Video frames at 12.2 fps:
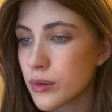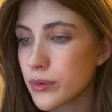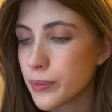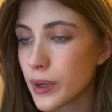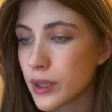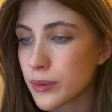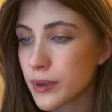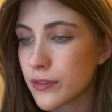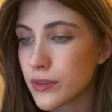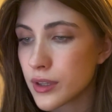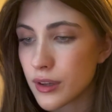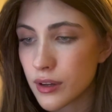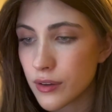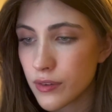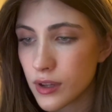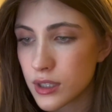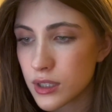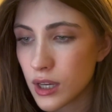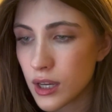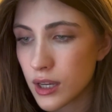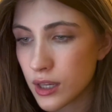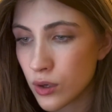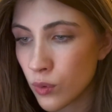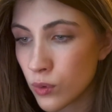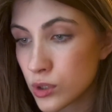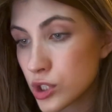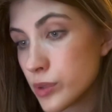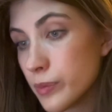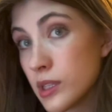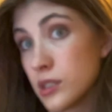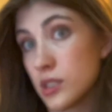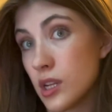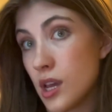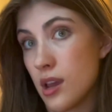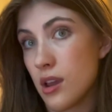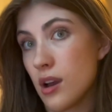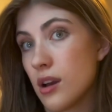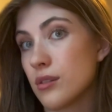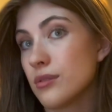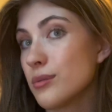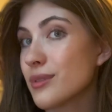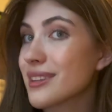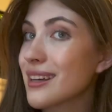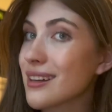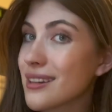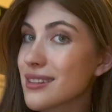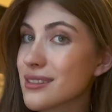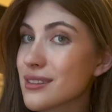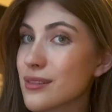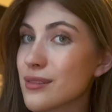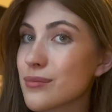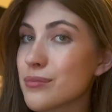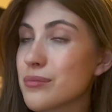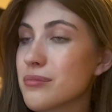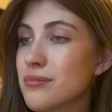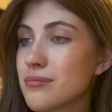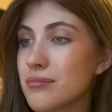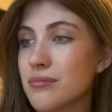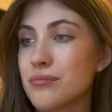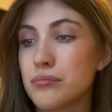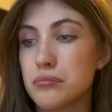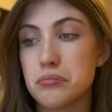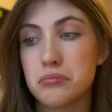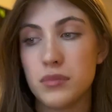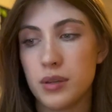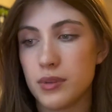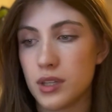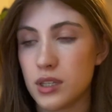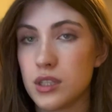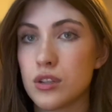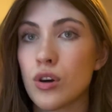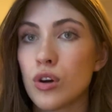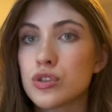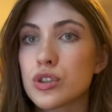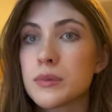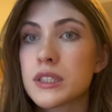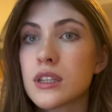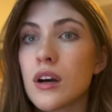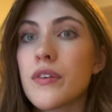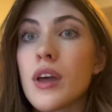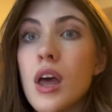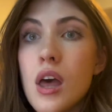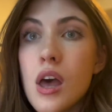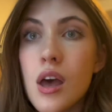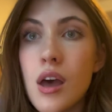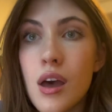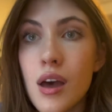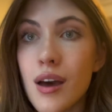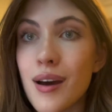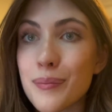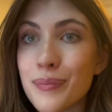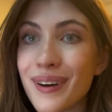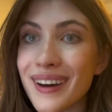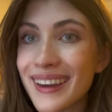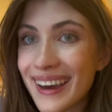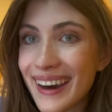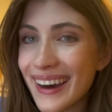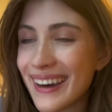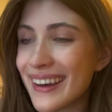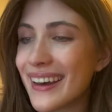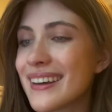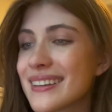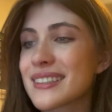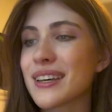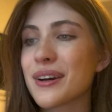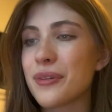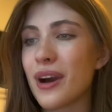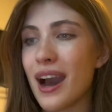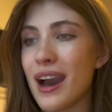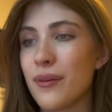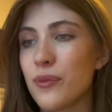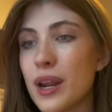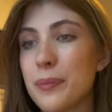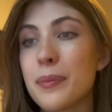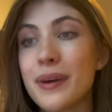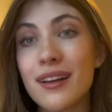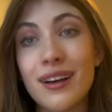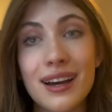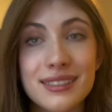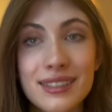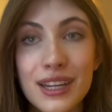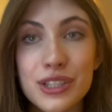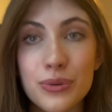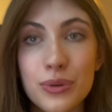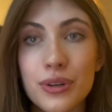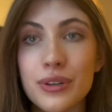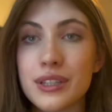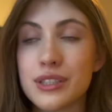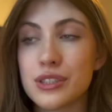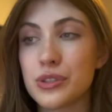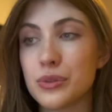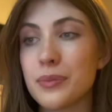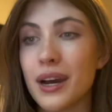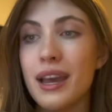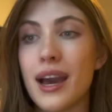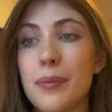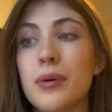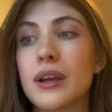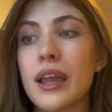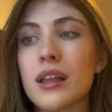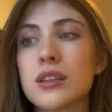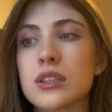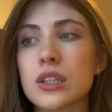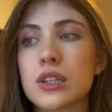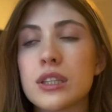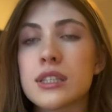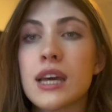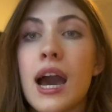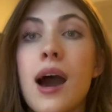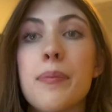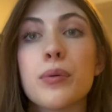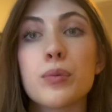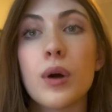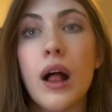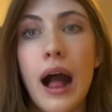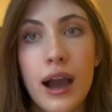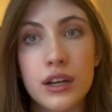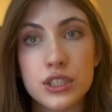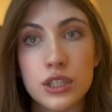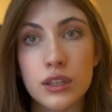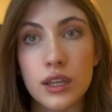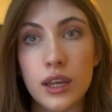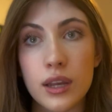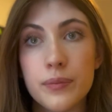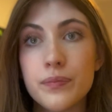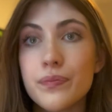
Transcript: Apparently we have None of It Day and Orange Man's Day. I don't know what that is. Maybe I need to culture myself. But yeah, so when I put my class schedule into my Apple Calendar, this app will actually